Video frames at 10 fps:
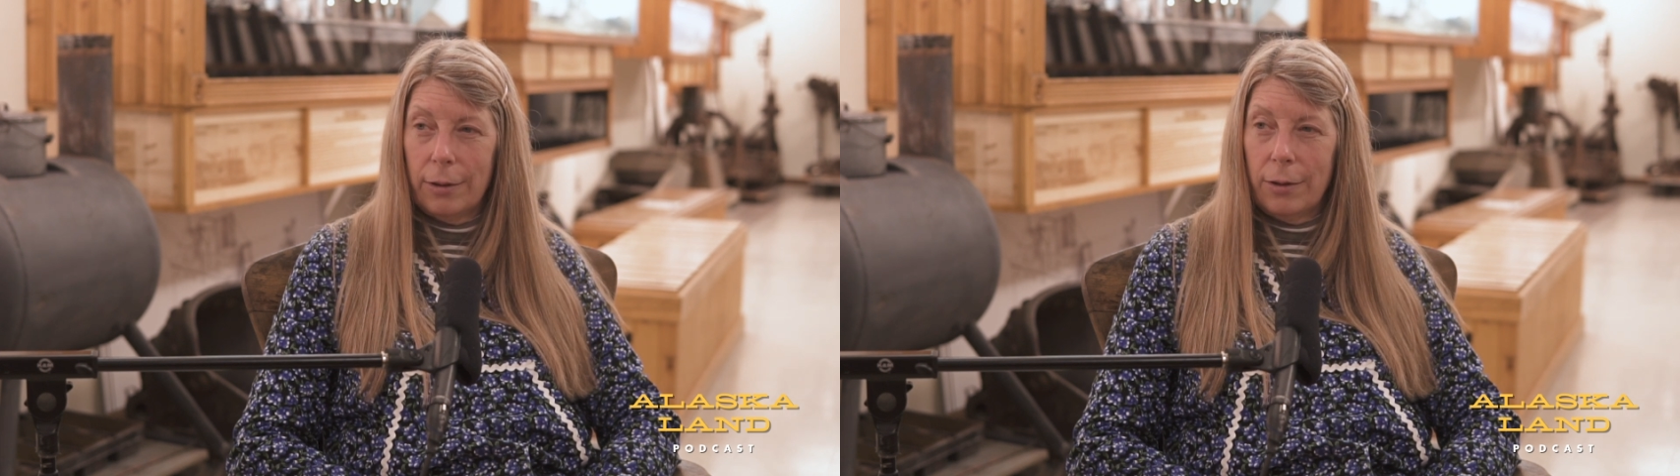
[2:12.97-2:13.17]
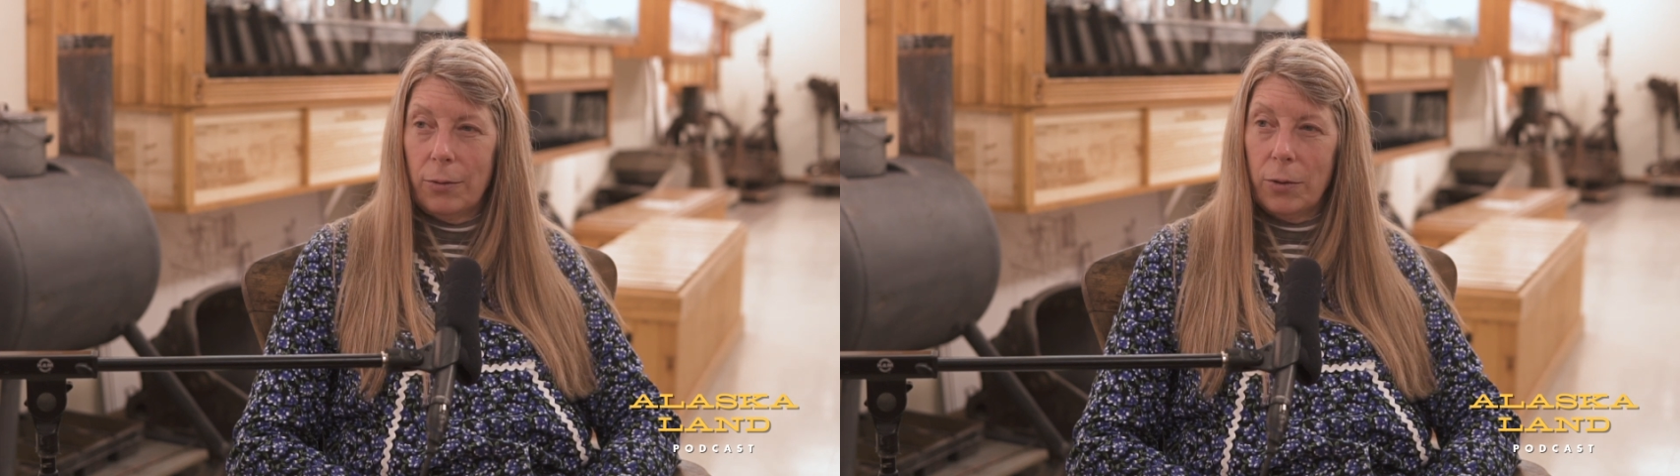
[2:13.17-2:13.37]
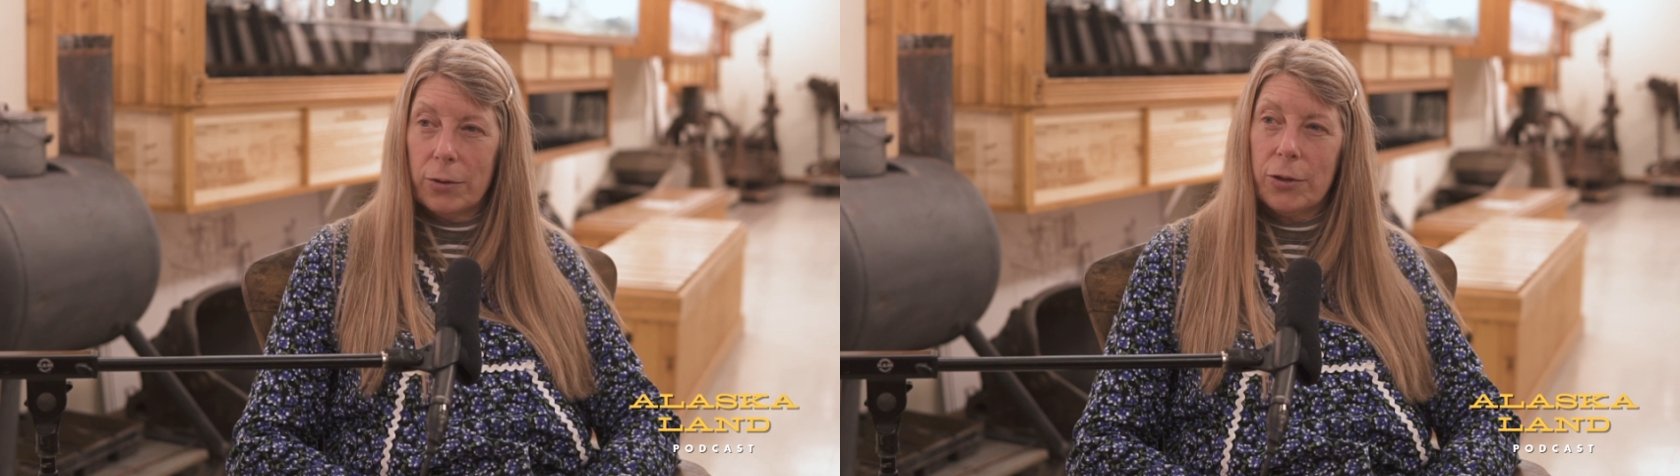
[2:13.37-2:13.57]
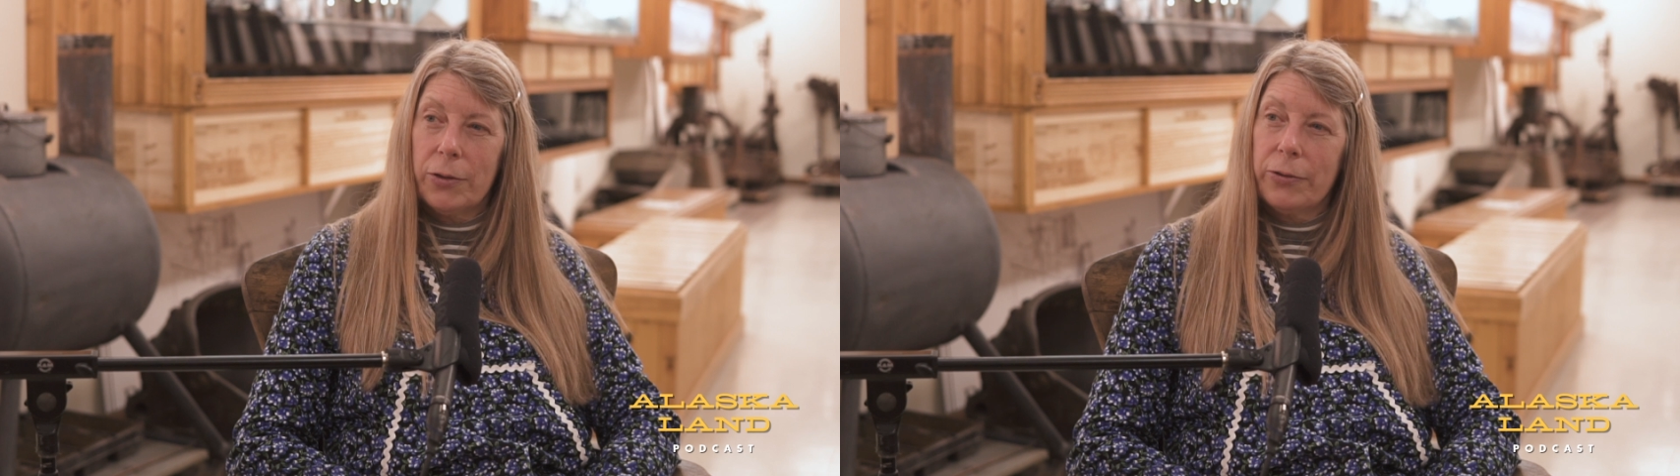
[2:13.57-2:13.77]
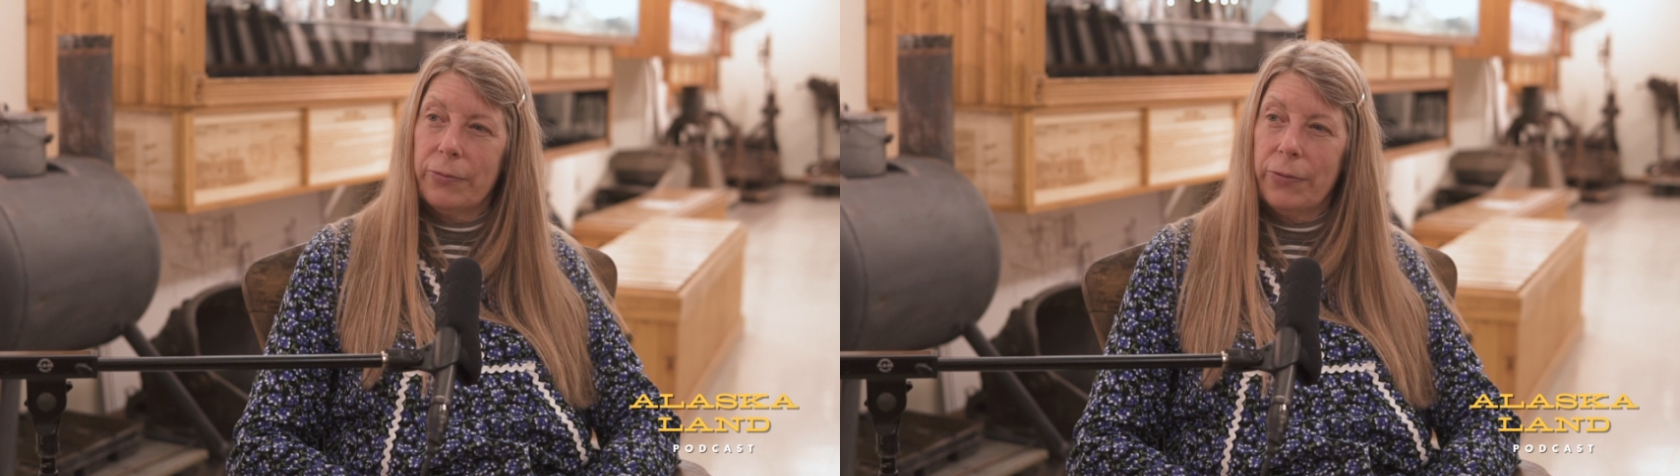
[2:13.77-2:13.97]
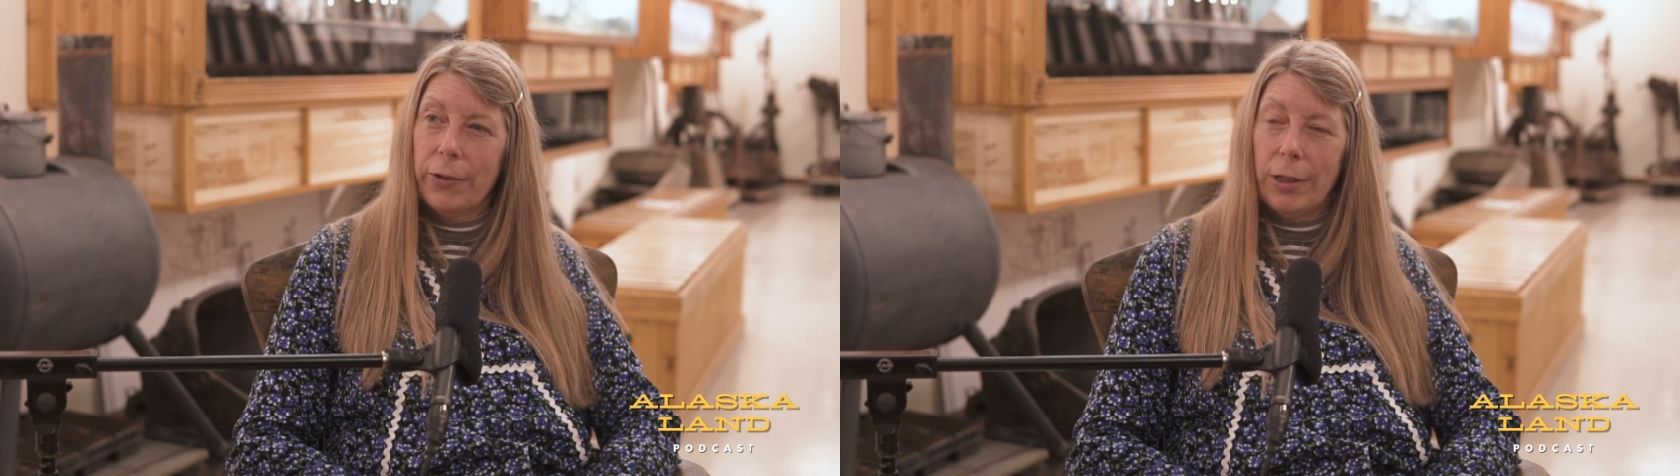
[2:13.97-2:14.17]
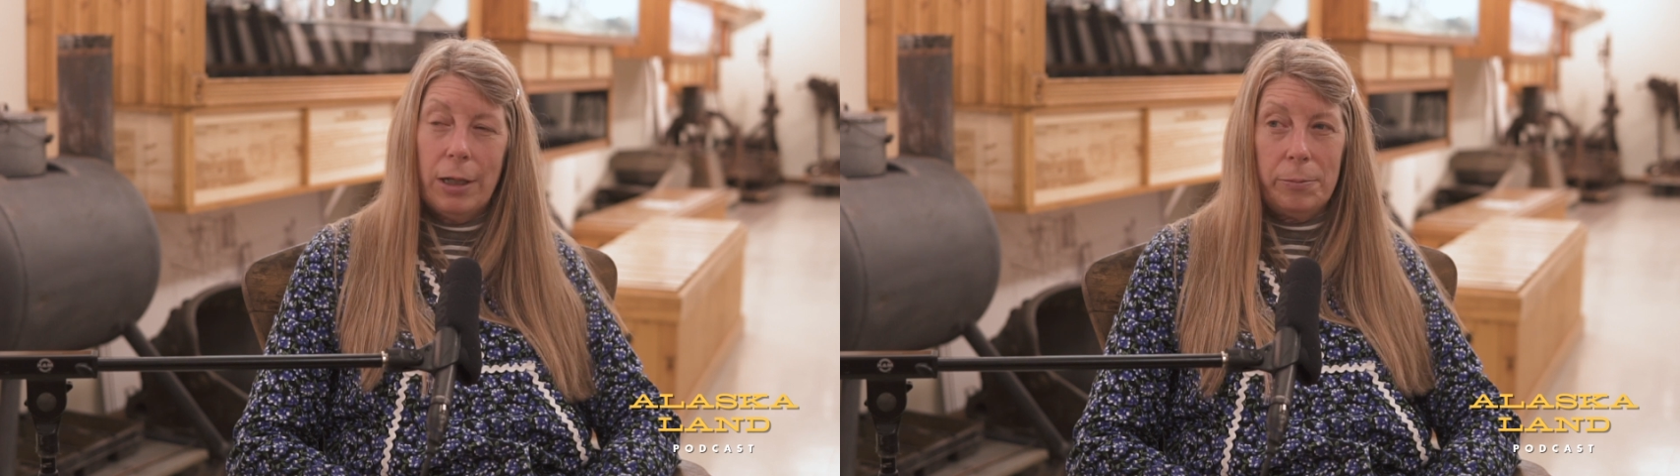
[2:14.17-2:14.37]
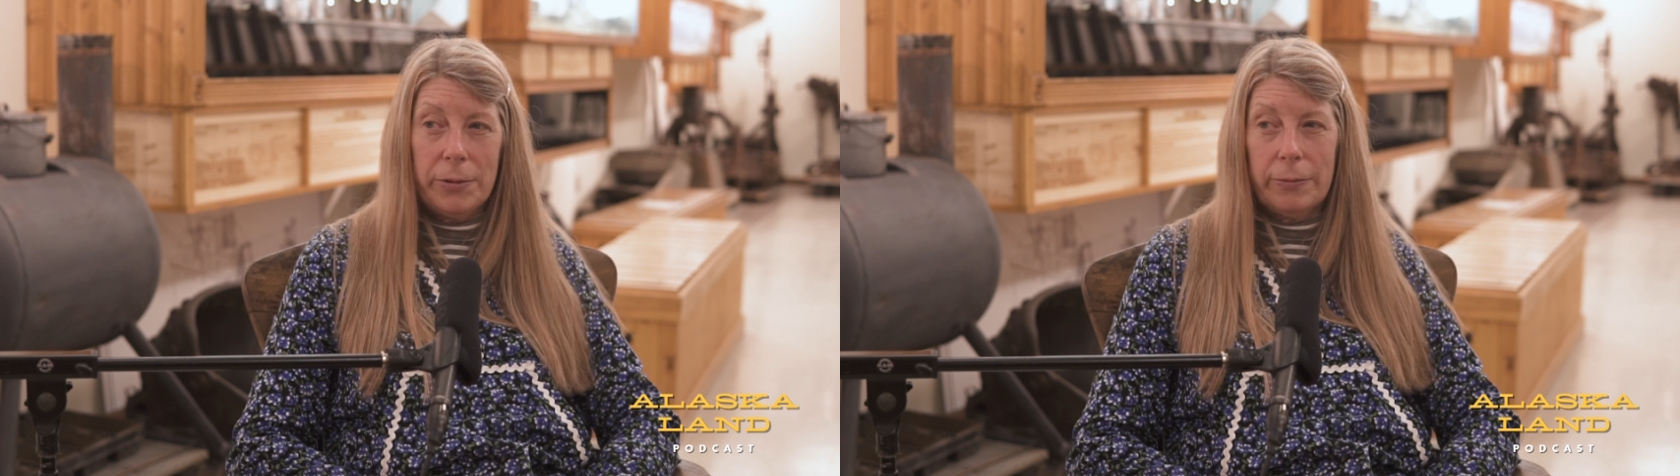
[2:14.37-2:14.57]
Worse for a
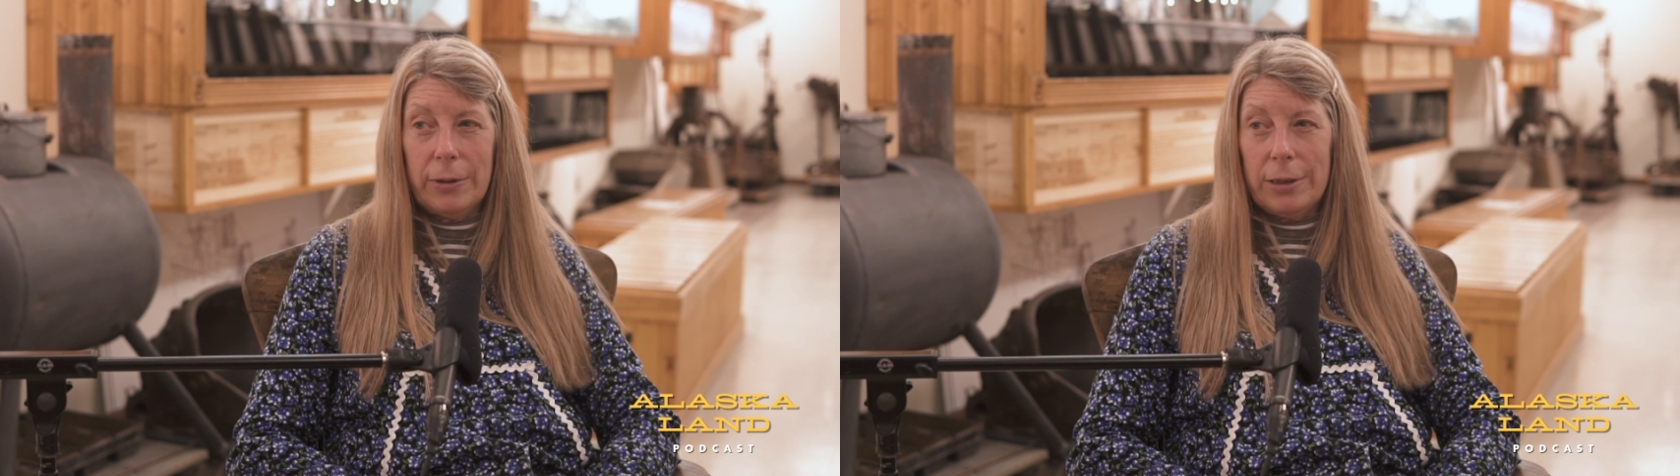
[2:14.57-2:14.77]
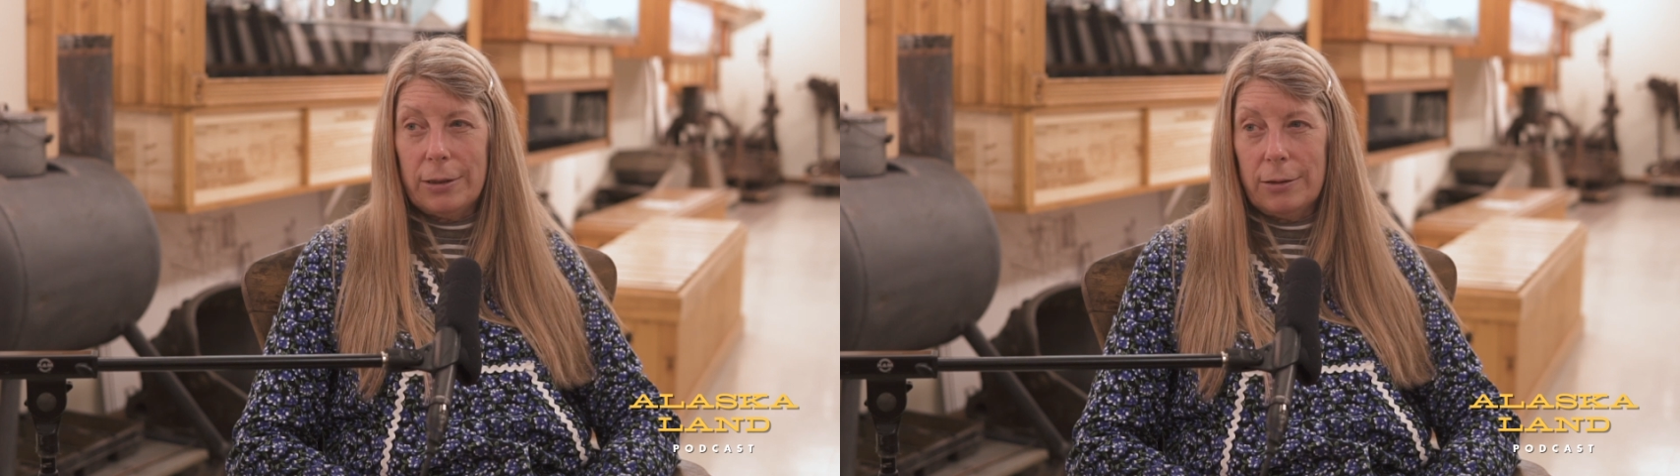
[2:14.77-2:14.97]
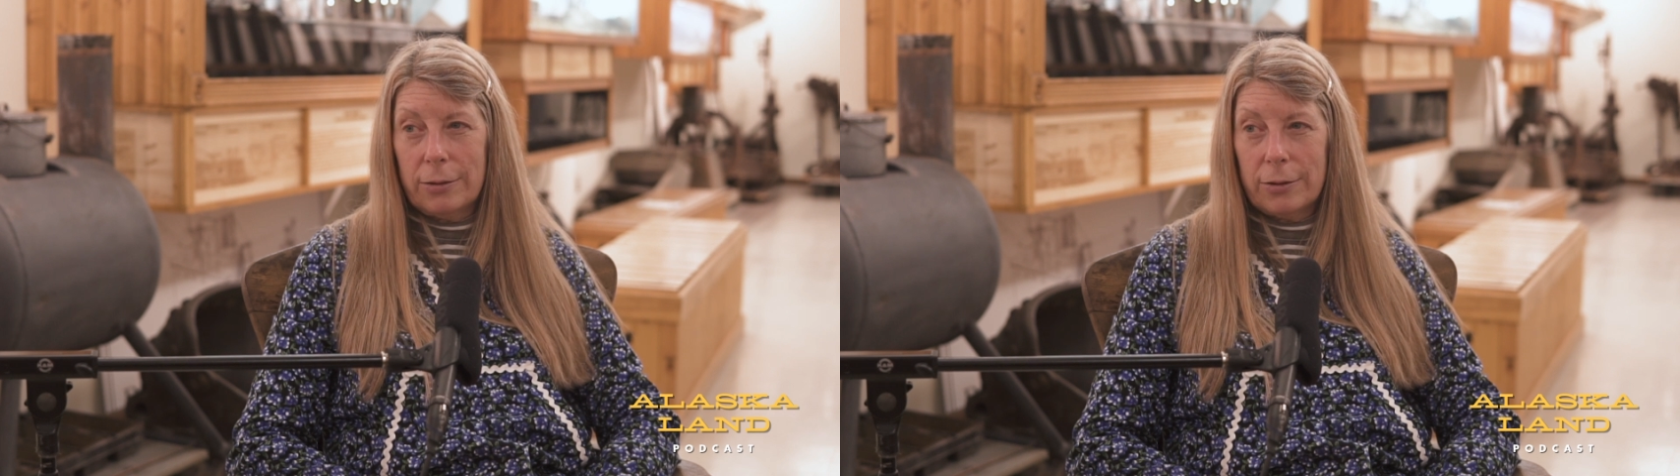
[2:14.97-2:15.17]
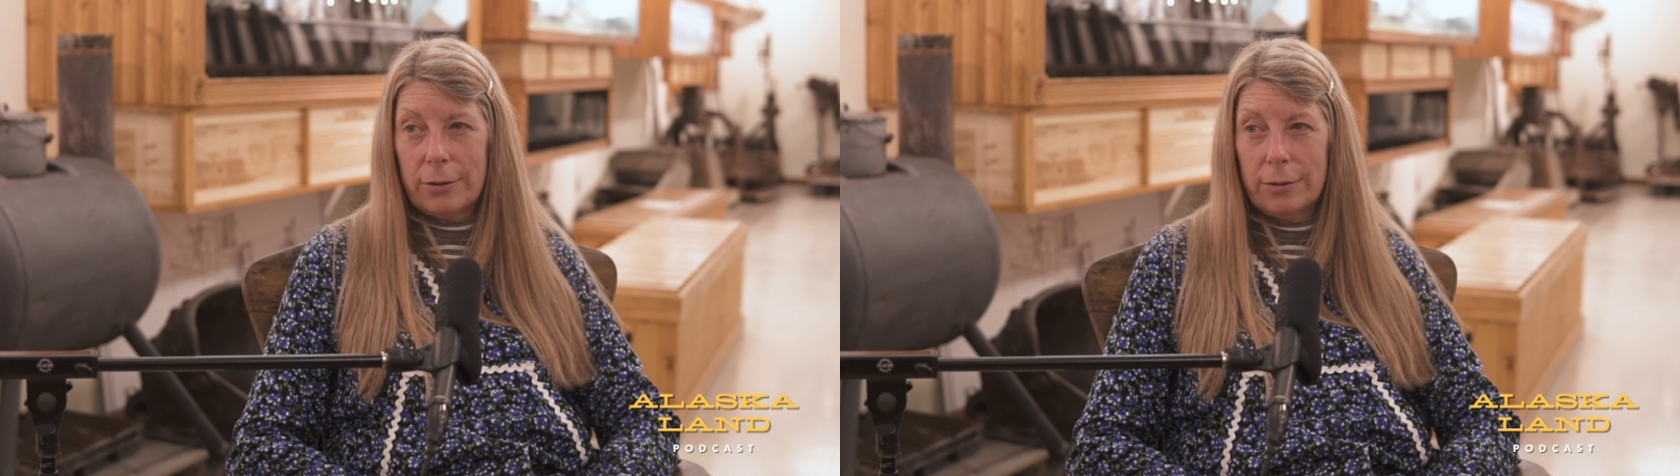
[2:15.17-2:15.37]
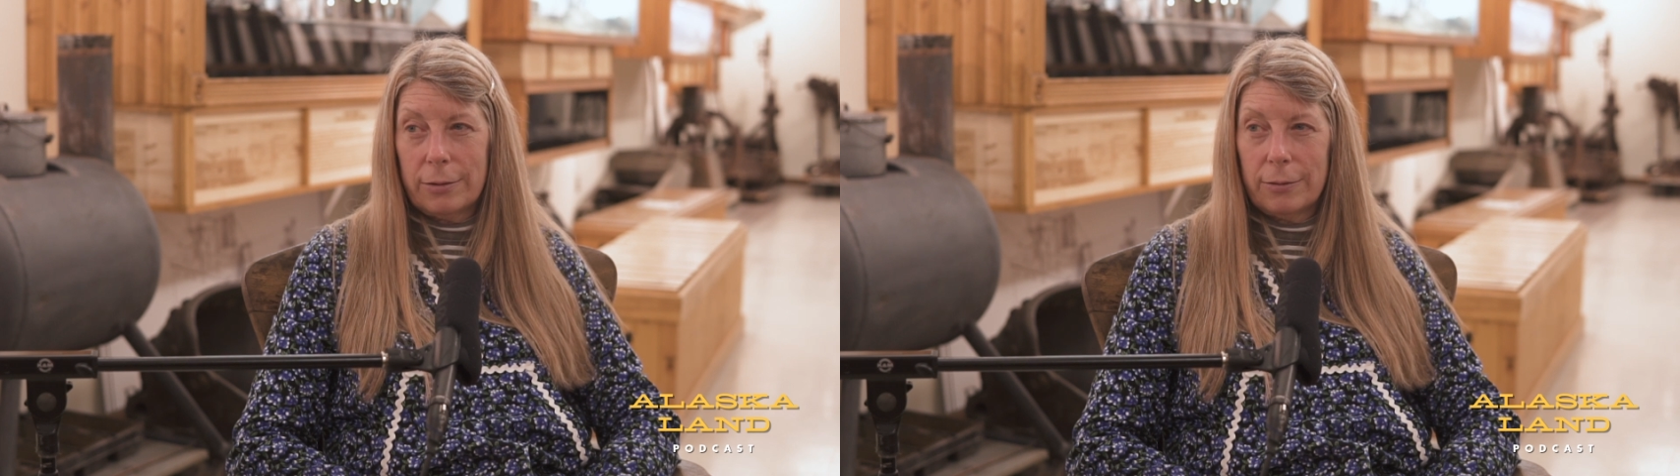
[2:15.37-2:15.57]
couple of reasons.